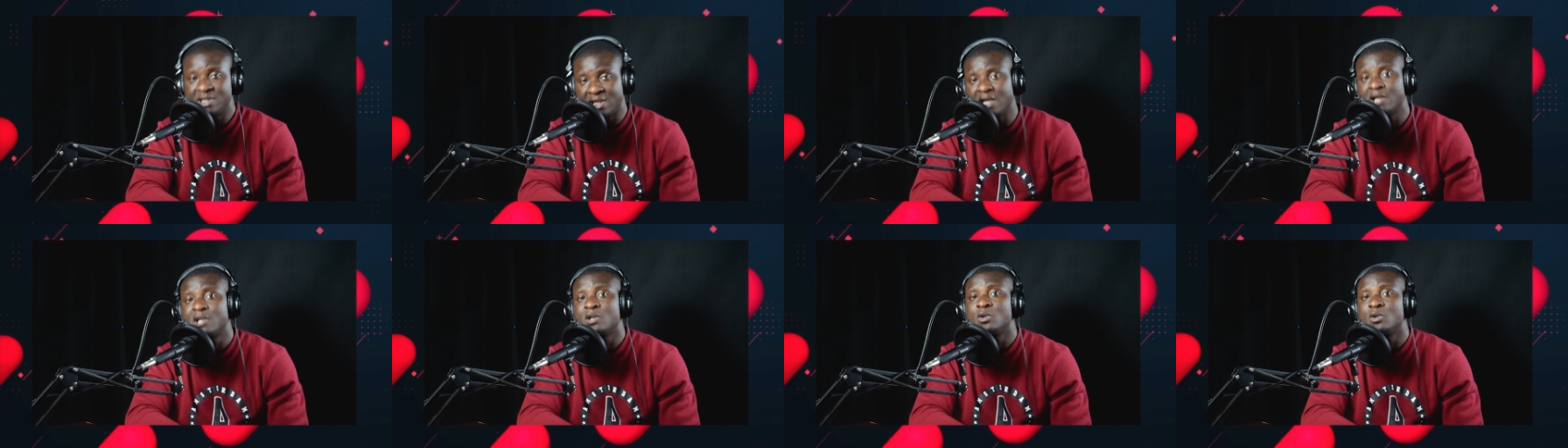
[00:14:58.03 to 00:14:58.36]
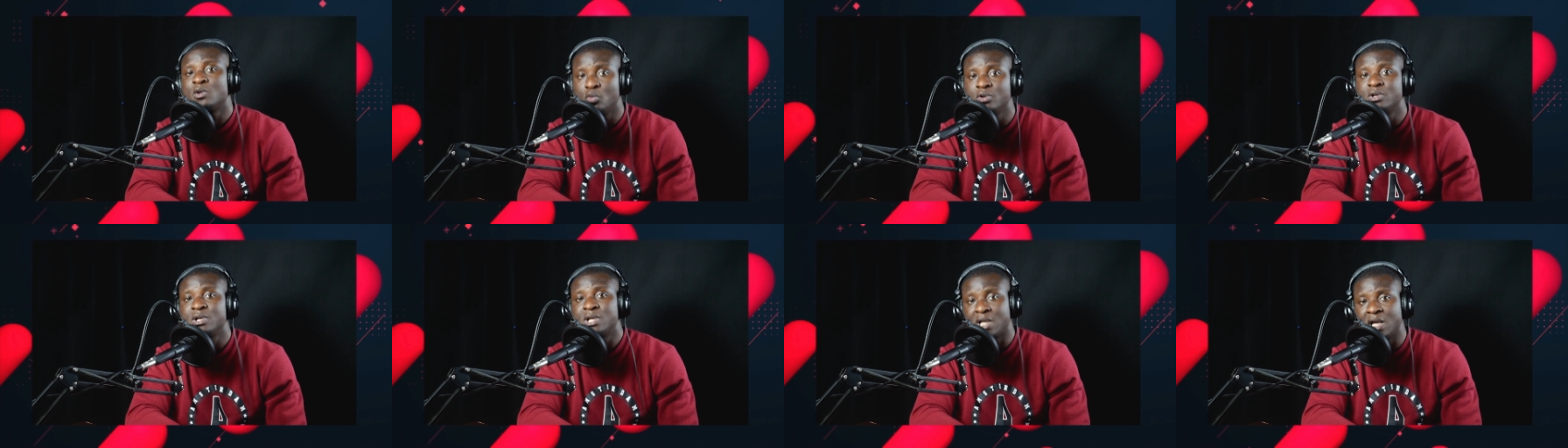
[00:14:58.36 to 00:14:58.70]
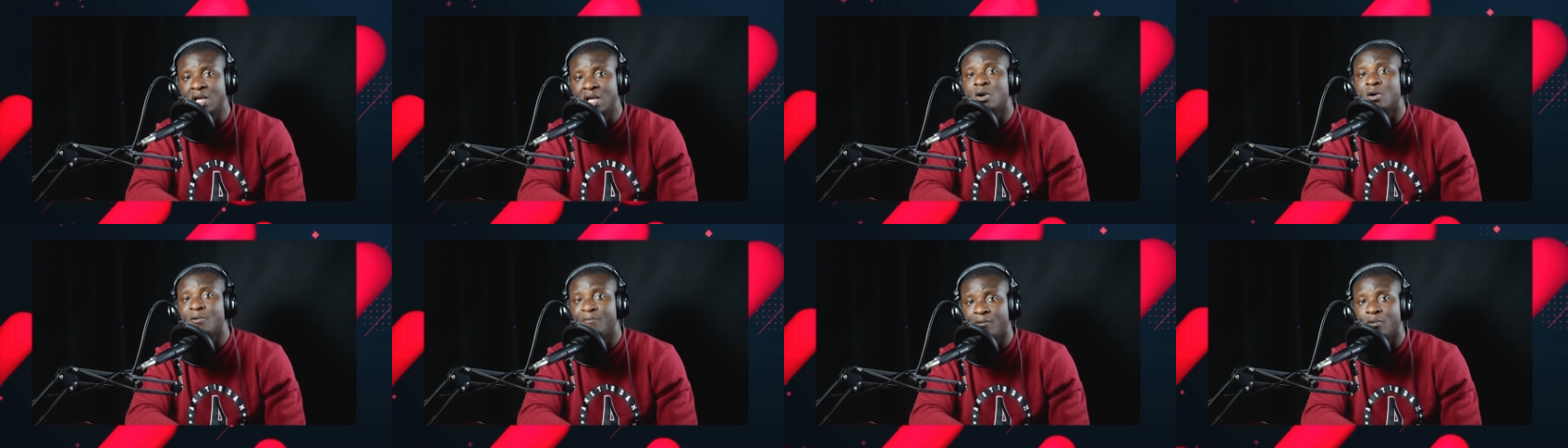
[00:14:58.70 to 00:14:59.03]
take good
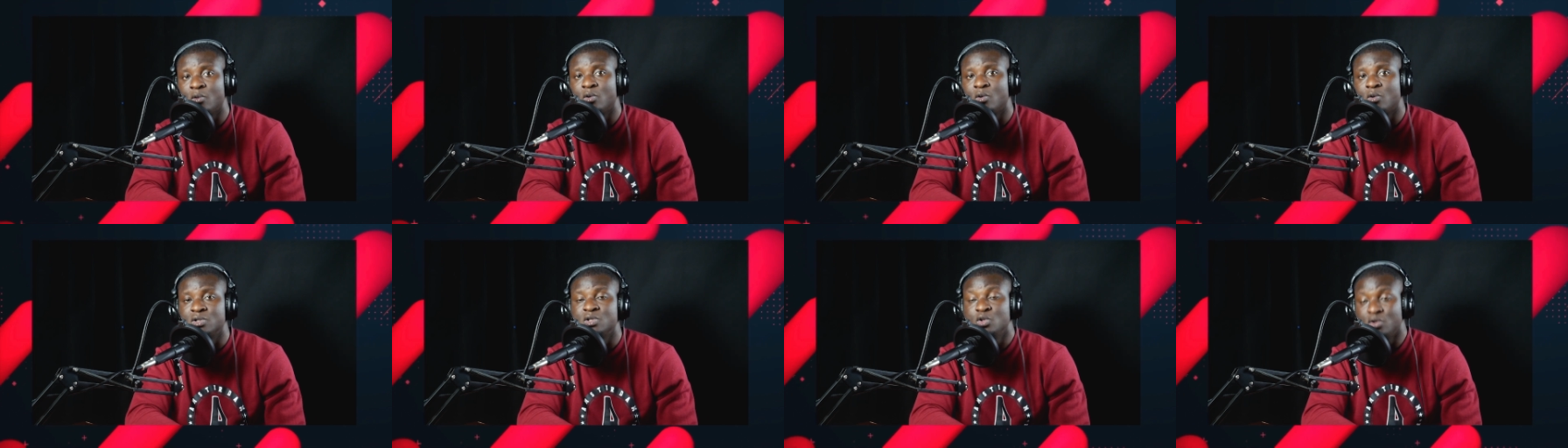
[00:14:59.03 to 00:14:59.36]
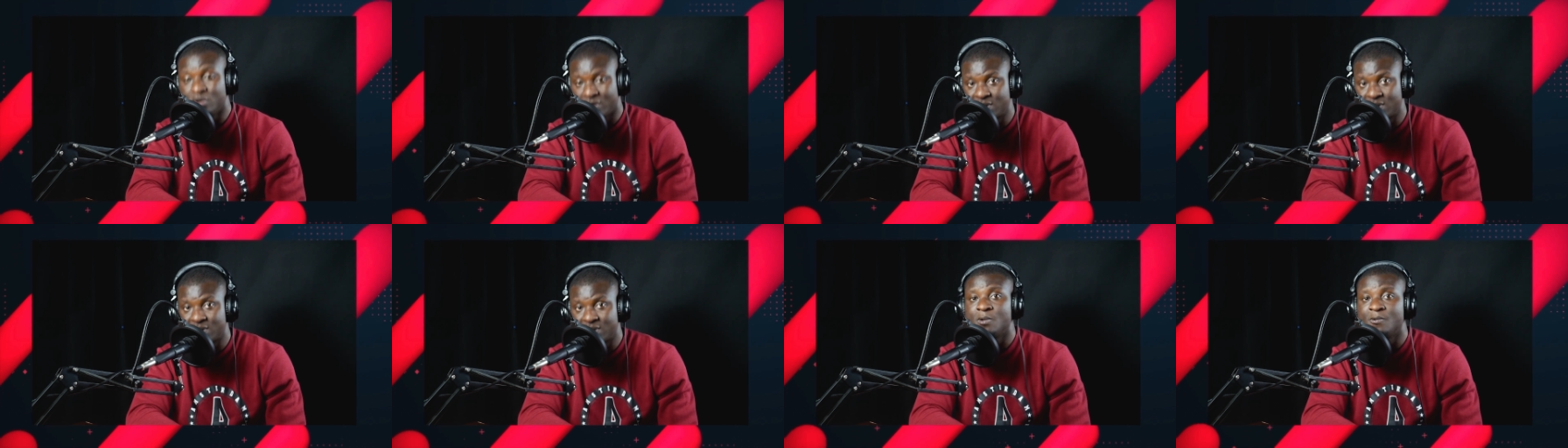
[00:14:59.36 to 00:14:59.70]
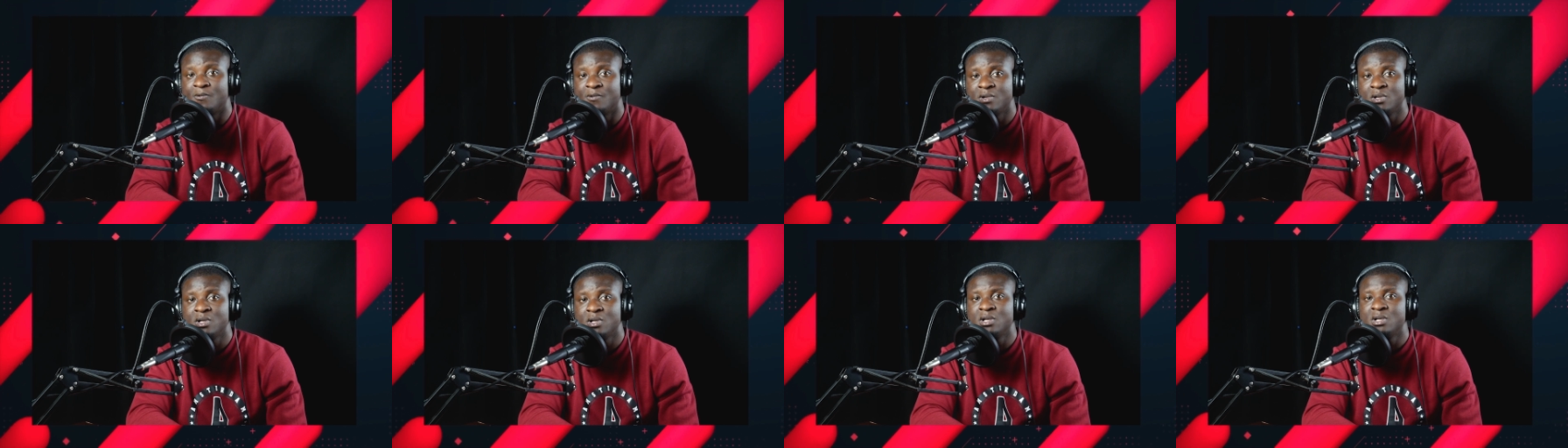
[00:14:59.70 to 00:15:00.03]
care of what
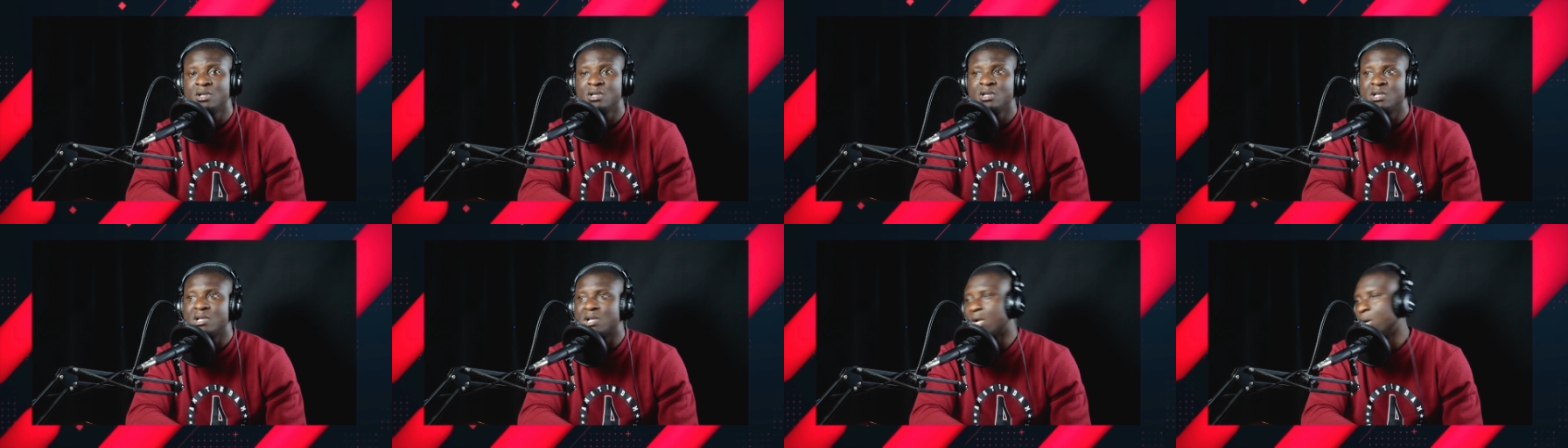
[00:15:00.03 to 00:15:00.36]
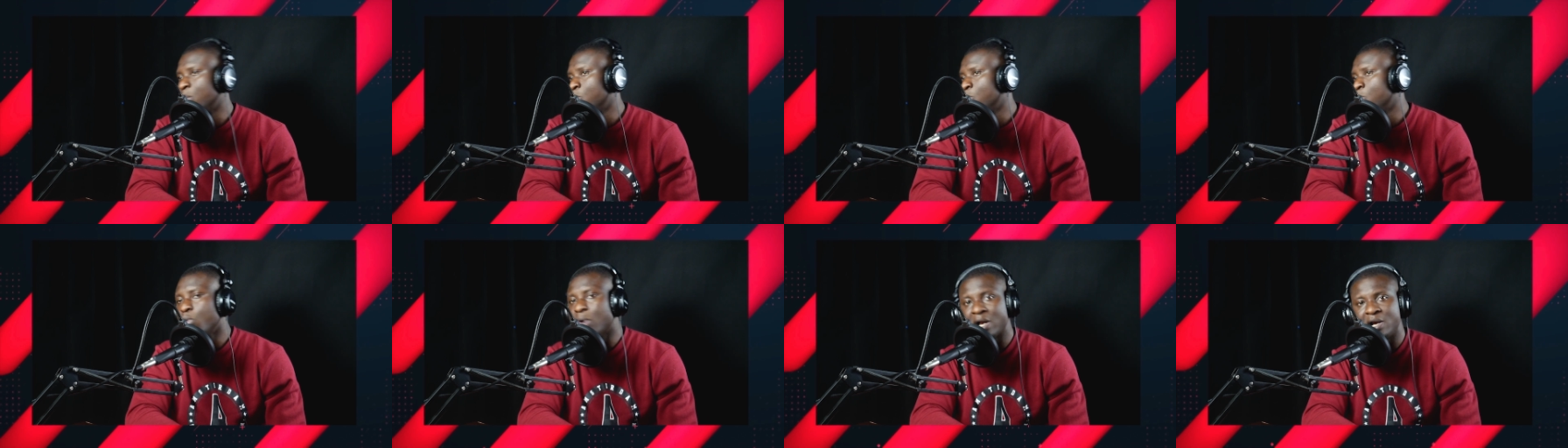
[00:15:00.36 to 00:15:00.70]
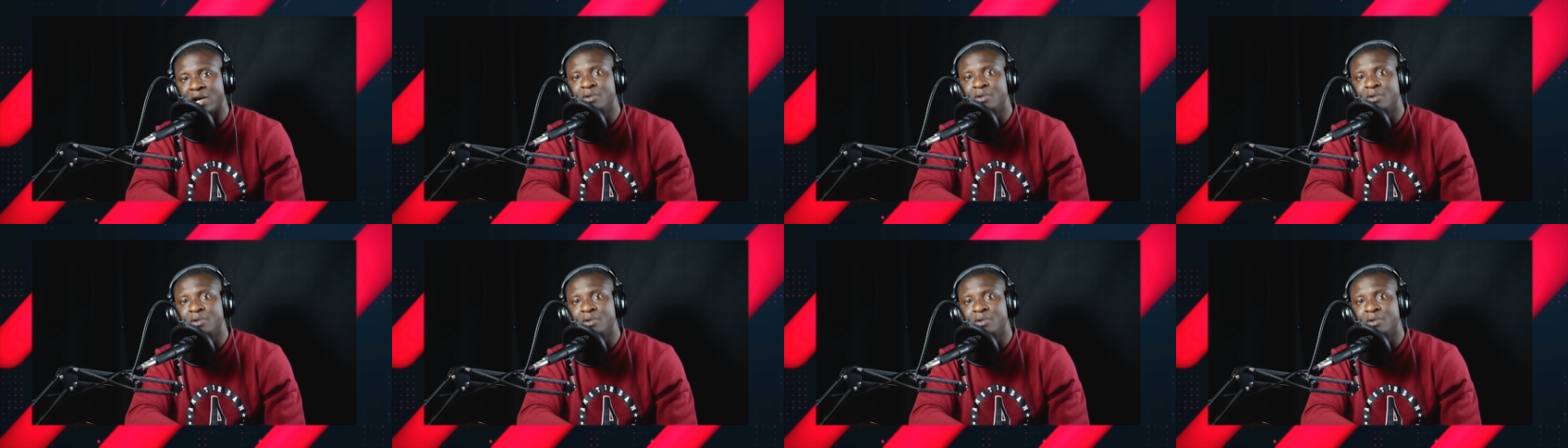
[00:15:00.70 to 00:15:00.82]
yourself. Na mu